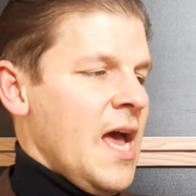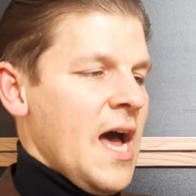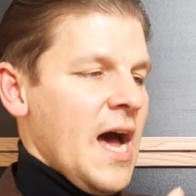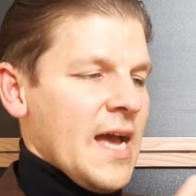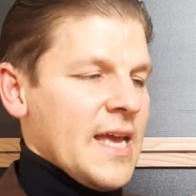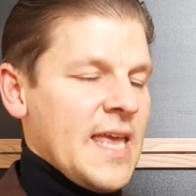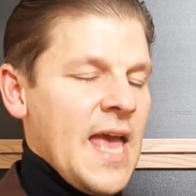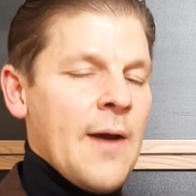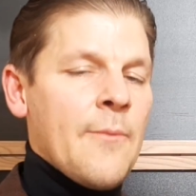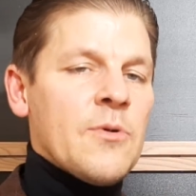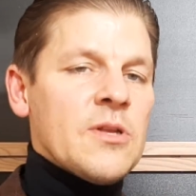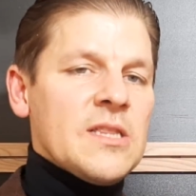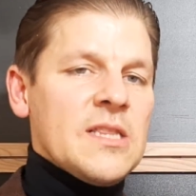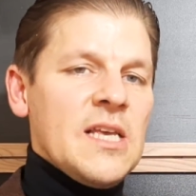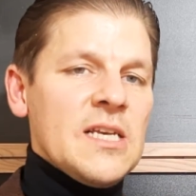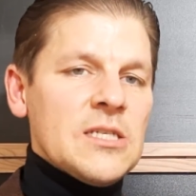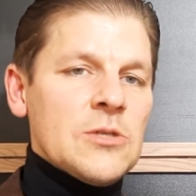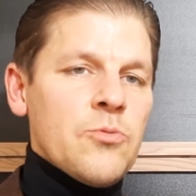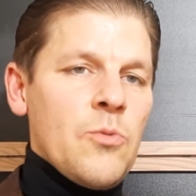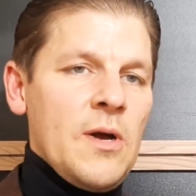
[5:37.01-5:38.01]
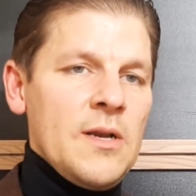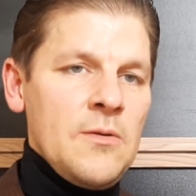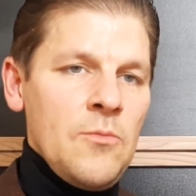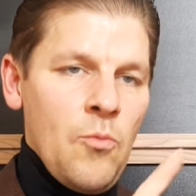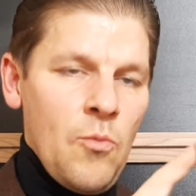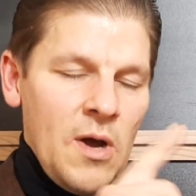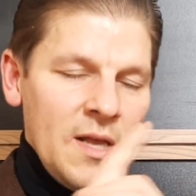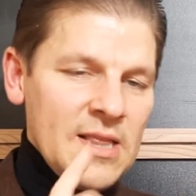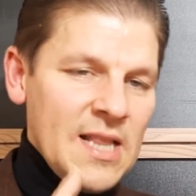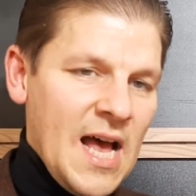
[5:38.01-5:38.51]
Again, with this one
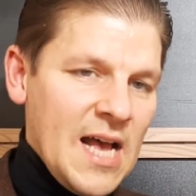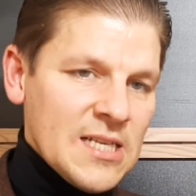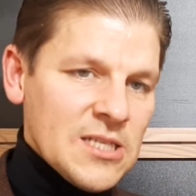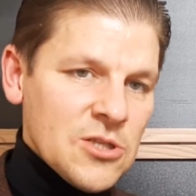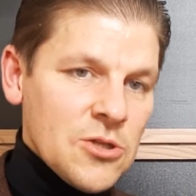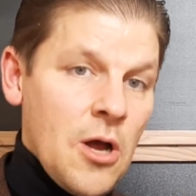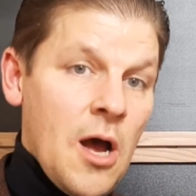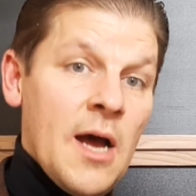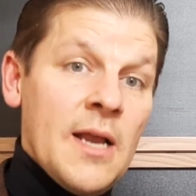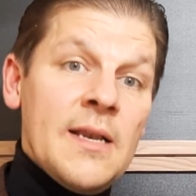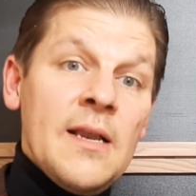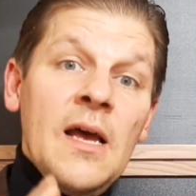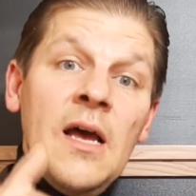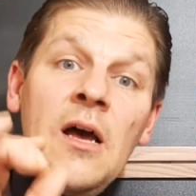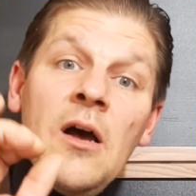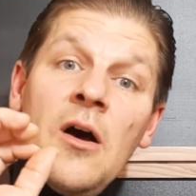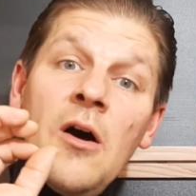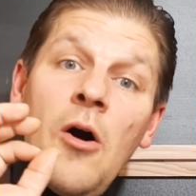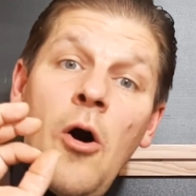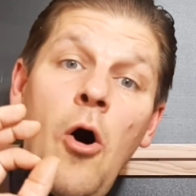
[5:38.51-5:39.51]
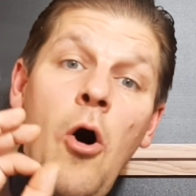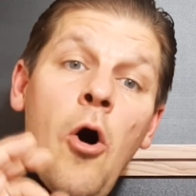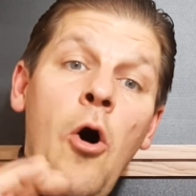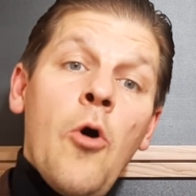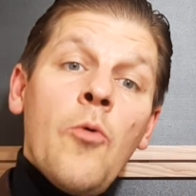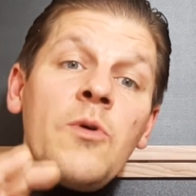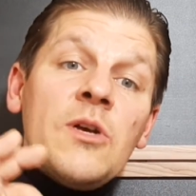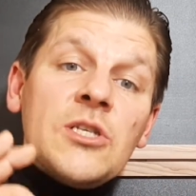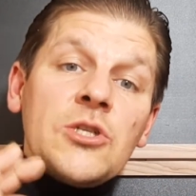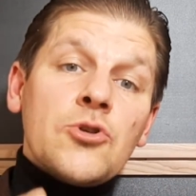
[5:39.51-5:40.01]
last thought,
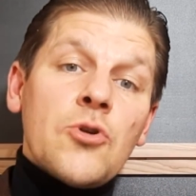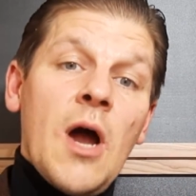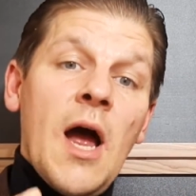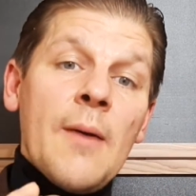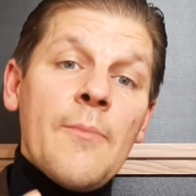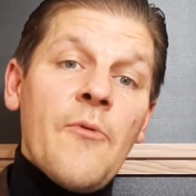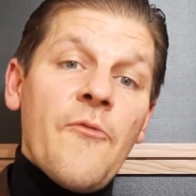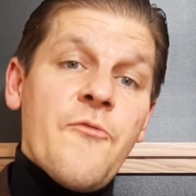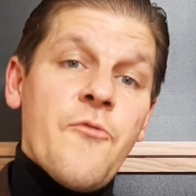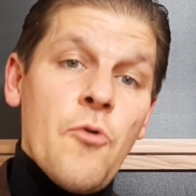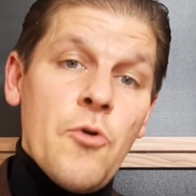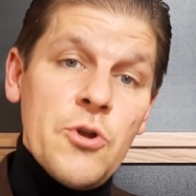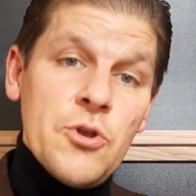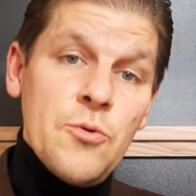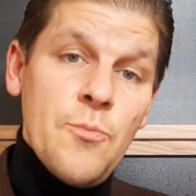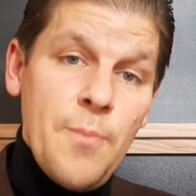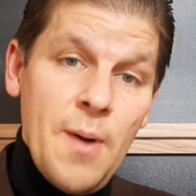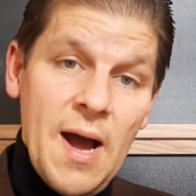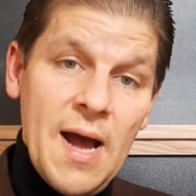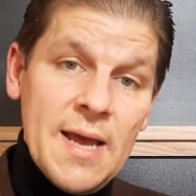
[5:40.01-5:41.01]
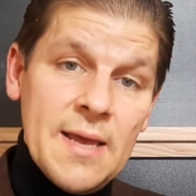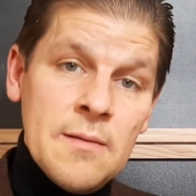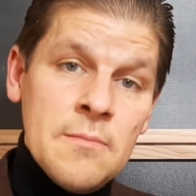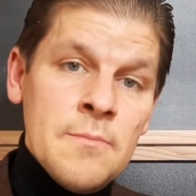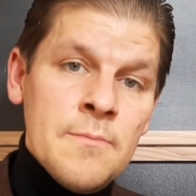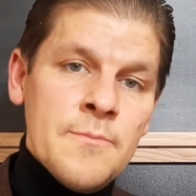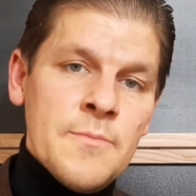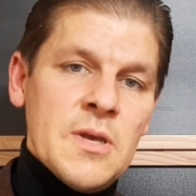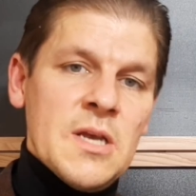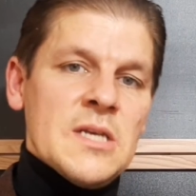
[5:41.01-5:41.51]
always try before you buy,
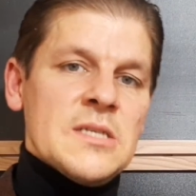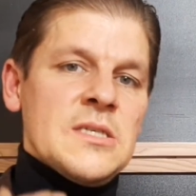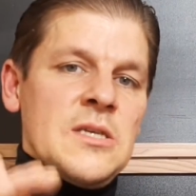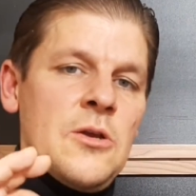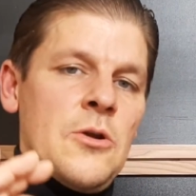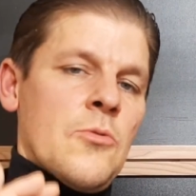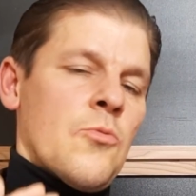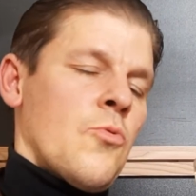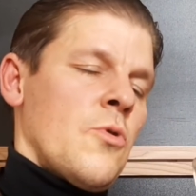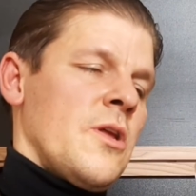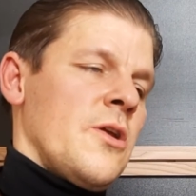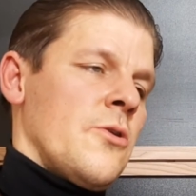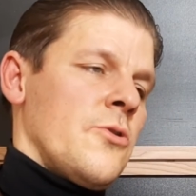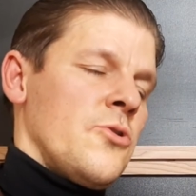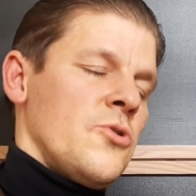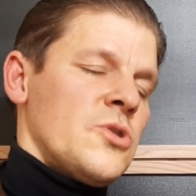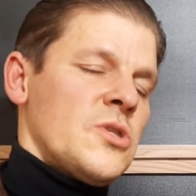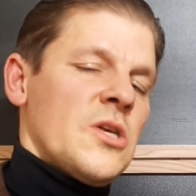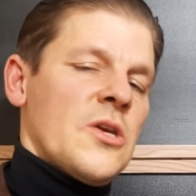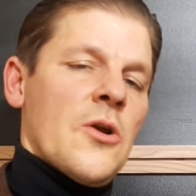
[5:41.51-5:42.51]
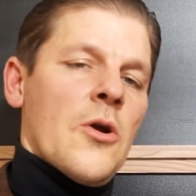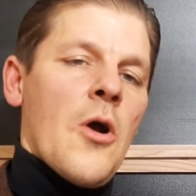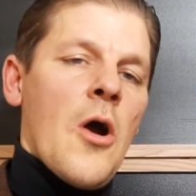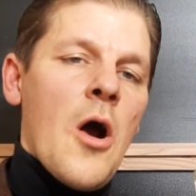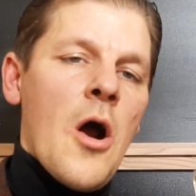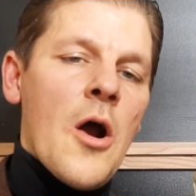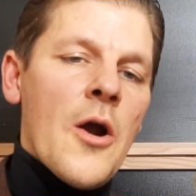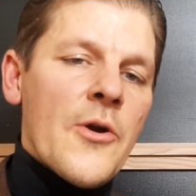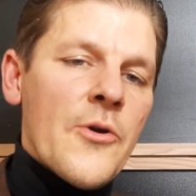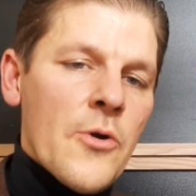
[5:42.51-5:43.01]
because you're using your
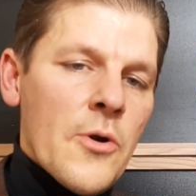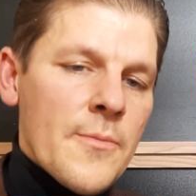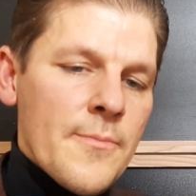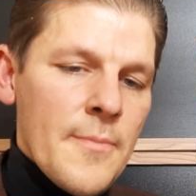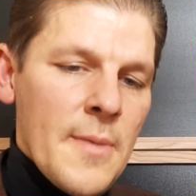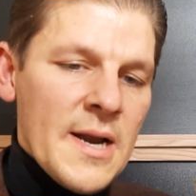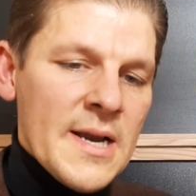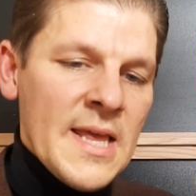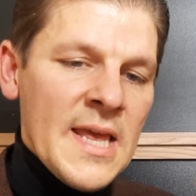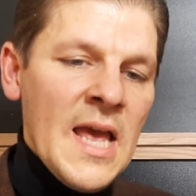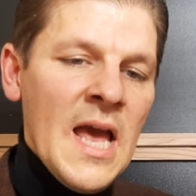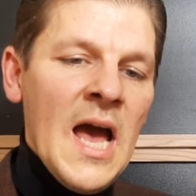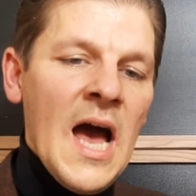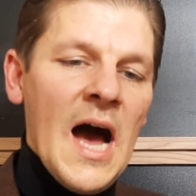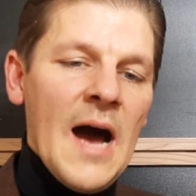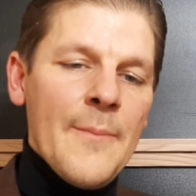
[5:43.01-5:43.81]
hard-earned money.